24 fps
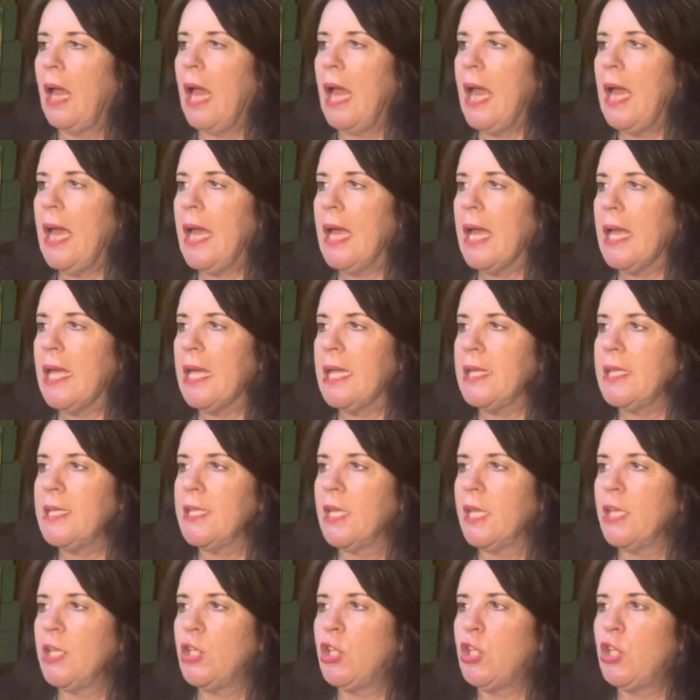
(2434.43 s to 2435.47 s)
And
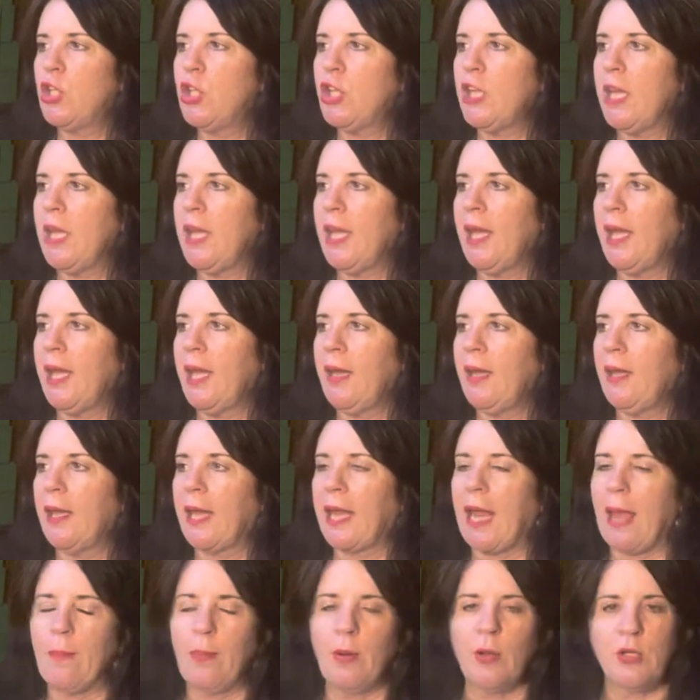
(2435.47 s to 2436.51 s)
she
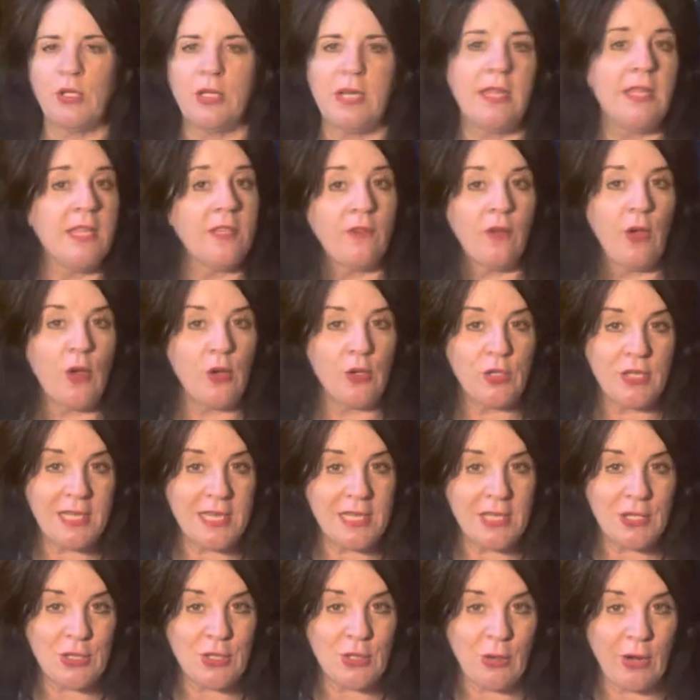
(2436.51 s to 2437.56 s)
kept posting these photos to
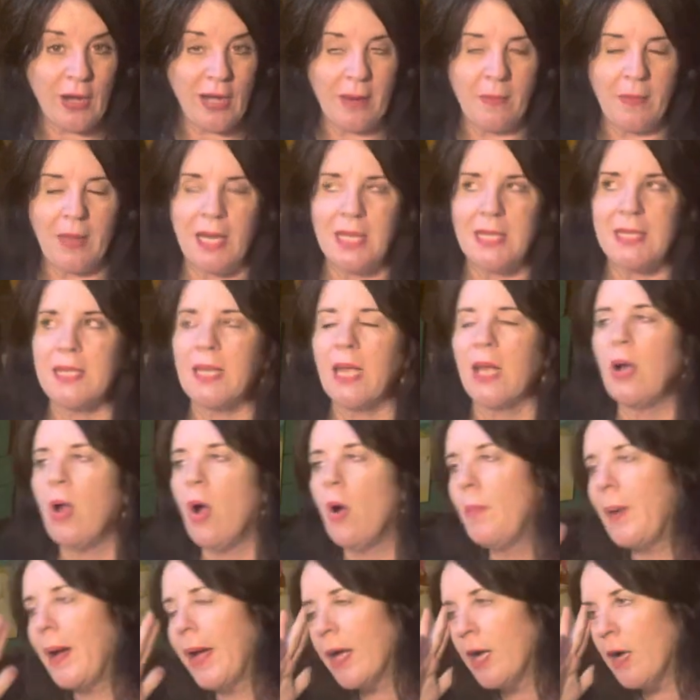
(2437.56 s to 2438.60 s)
Instagram and I said, oh
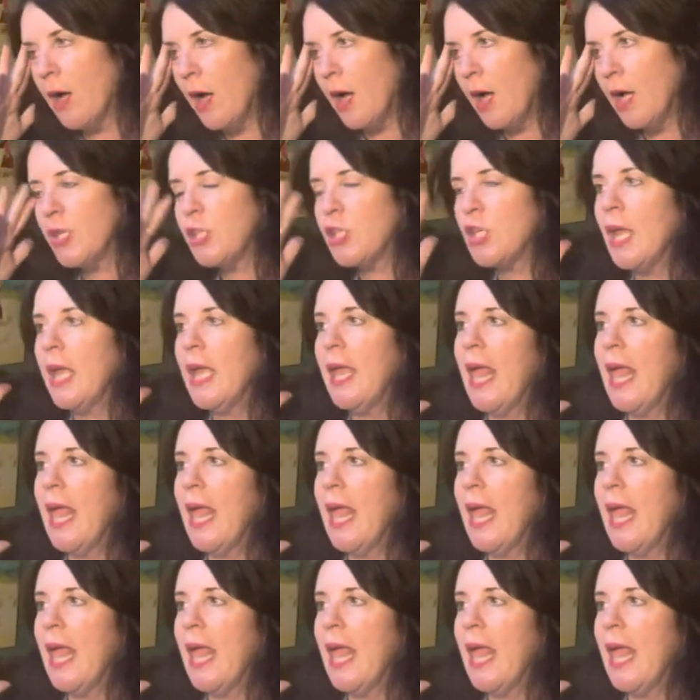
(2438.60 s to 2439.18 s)
my gosh,